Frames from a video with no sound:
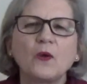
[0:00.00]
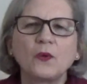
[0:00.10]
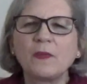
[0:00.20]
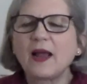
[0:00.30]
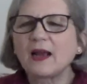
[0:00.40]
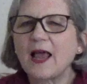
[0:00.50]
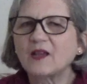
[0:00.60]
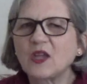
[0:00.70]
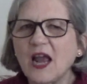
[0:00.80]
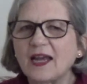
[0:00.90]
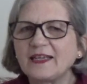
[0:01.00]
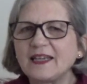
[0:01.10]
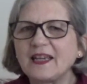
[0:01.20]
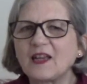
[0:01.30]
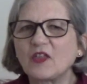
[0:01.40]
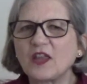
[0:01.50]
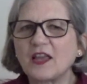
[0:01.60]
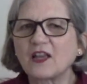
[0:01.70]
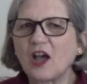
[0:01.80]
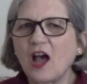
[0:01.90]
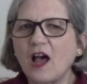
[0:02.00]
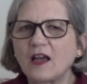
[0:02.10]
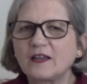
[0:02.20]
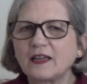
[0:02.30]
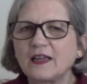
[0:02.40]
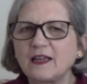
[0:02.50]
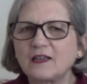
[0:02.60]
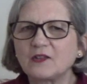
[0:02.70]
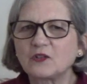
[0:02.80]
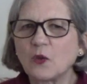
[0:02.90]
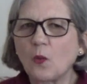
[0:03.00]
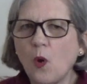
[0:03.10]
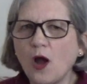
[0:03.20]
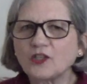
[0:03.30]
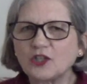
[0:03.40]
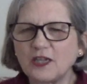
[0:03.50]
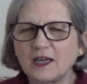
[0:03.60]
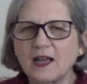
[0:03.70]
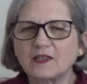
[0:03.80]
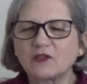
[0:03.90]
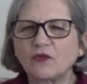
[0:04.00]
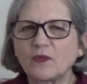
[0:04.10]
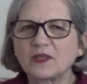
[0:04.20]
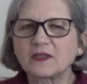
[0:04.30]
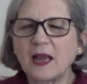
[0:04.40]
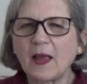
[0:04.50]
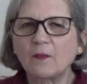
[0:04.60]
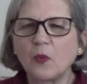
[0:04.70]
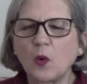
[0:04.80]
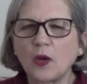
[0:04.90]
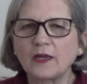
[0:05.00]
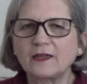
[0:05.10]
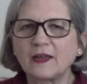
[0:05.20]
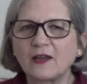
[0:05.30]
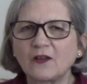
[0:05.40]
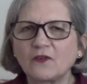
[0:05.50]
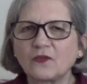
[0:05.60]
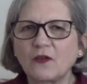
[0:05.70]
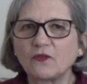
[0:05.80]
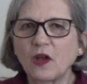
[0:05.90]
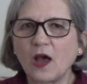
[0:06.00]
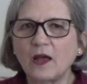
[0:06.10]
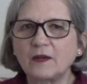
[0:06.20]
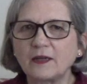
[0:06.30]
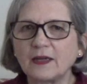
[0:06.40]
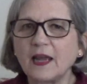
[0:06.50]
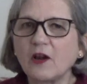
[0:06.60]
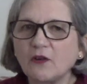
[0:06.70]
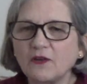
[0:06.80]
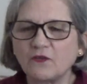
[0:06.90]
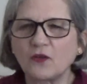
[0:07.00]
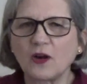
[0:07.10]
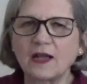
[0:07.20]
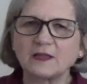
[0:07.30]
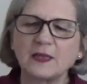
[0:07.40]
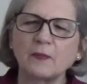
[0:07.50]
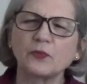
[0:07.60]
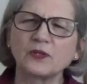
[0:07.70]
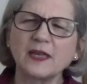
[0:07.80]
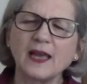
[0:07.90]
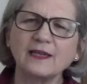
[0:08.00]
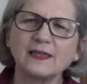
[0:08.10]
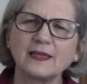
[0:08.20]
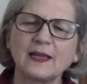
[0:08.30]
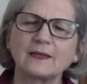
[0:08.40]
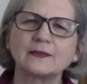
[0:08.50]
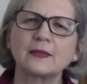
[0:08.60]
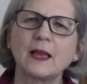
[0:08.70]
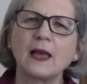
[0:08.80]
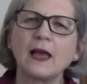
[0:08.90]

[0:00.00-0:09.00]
We might like the idea that God is watching us from the standpoint of, of God caring for us and protecting us.